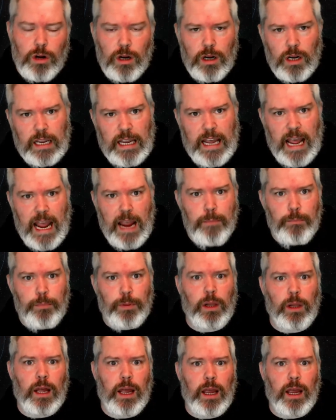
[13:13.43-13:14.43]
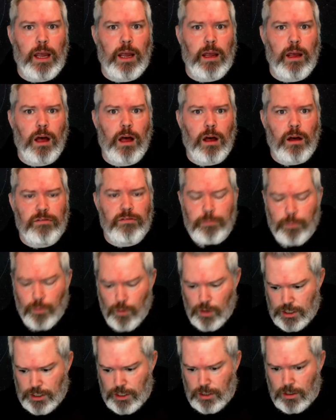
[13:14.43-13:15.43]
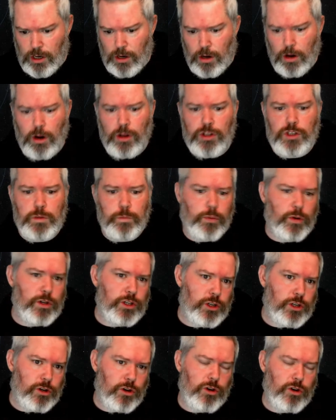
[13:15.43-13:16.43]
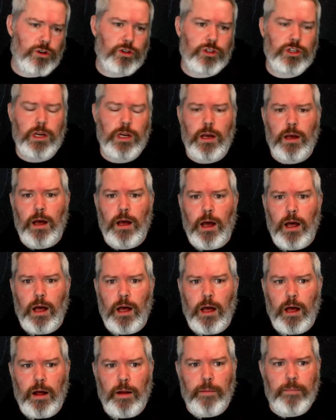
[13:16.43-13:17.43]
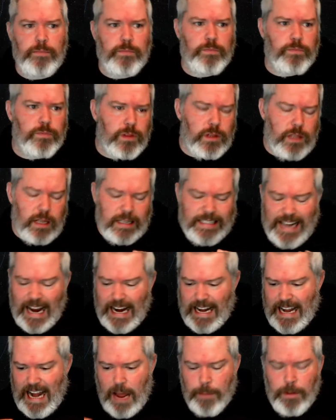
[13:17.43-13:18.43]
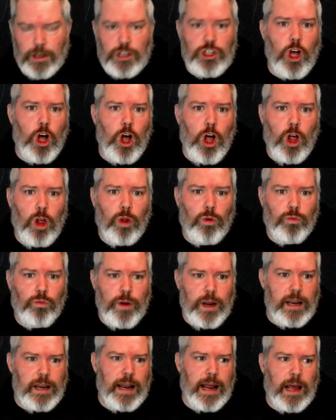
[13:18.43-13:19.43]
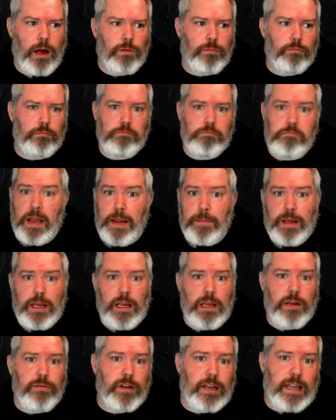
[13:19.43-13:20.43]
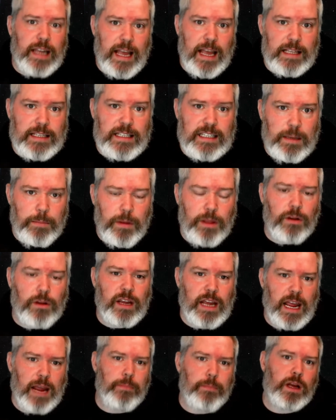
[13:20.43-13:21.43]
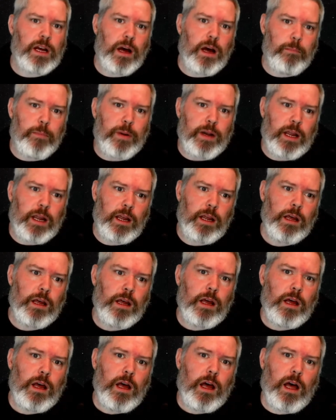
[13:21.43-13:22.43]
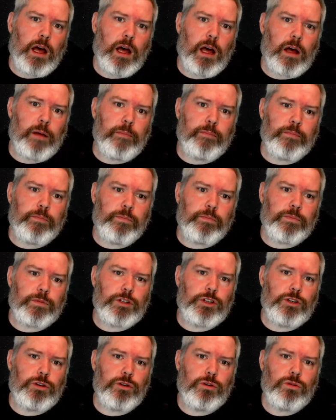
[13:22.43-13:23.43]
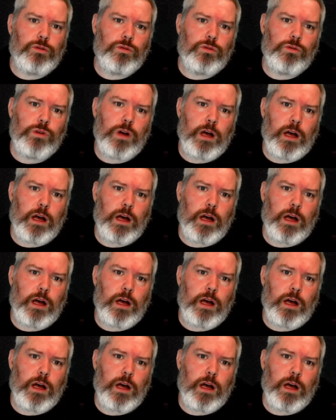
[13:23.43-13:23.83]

gameplay of prison guards, prisoners, the dynamics all written out, maybe even get some other game company to